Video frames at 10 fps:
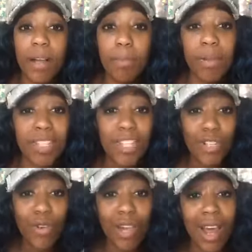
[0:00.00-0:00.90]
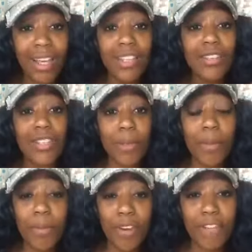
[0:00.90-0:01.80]
potential clients or some
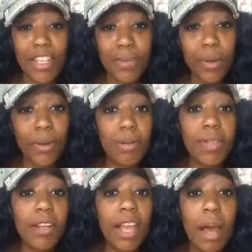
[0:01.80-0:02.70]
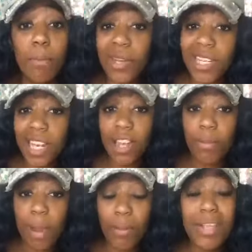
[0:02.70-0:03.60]
people in Facebook groups, they're like, I'm putting
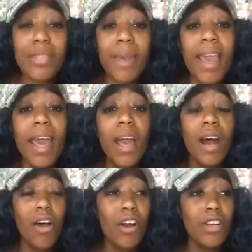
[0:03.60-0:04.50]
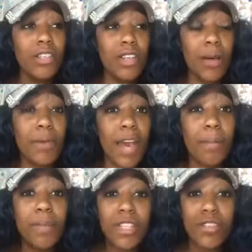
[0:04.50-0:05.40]
together my resume, or some kind
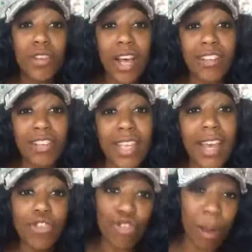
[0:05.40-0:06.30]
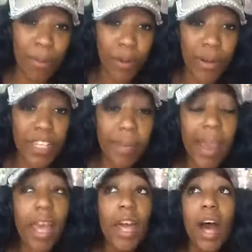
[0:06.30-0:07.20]
of potential clients will say, drop your
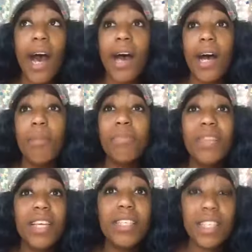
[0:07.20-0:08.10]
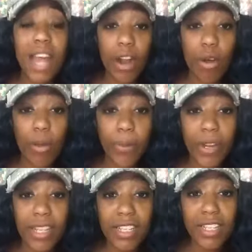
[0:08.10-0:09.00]
resume. Um, this is not
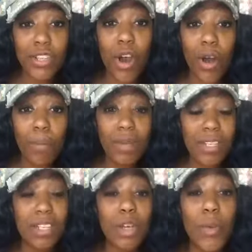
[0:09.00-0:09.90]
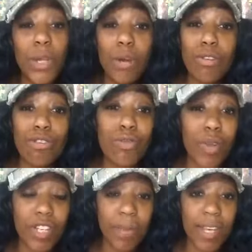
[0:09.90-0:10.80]
corporate, this is your own business, so we don't use
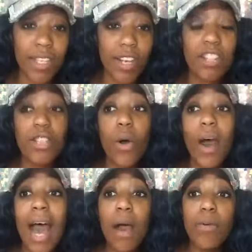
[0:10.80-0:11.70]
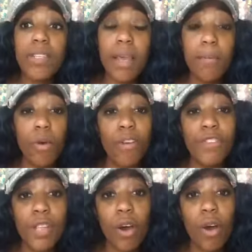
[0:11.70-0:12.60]
resumes here. So I would say more
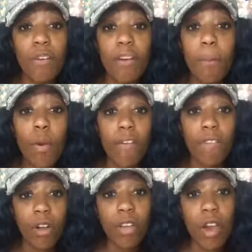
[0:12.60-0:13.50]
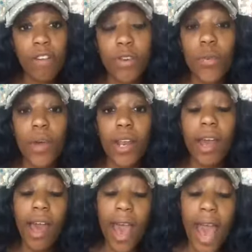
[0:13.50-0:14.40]
so of a portfolio if you want to
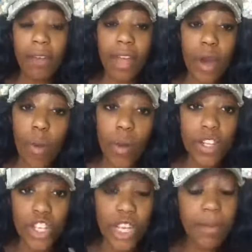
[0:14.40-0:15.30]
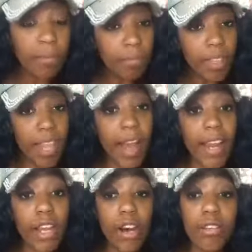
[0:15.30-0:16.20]
have like a one sheet that
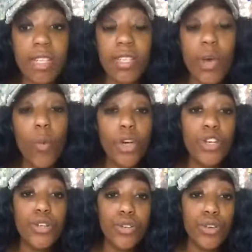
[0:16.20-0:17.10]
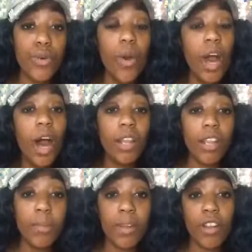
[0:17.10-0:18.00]
kind of goes into what you do, a
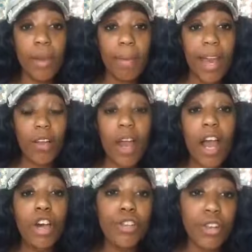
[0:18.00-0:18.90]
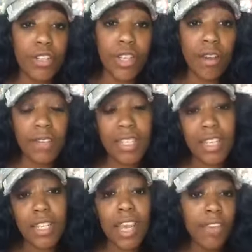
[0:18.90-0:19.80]
little bit of your background, your
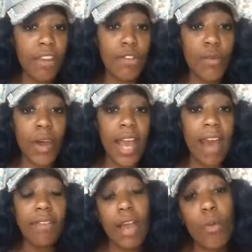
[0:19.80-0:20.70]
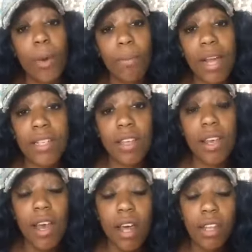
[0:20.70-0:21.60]
services, even if you want to have like one pricing
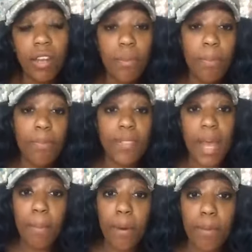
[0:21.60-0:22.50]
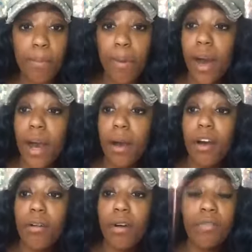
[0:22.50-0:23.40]
little sample
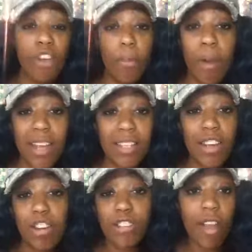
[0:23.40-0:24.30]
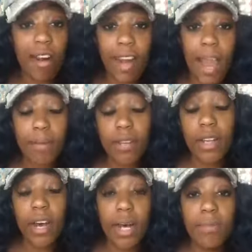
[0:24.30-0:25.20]
um, of your pricing or starting at
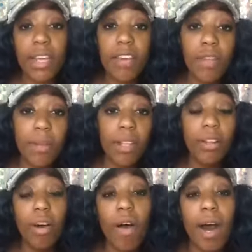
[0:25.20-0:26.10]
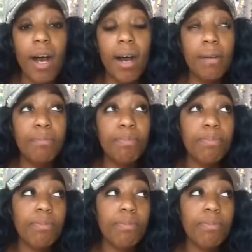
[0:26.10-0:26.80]
um, to give them a little um,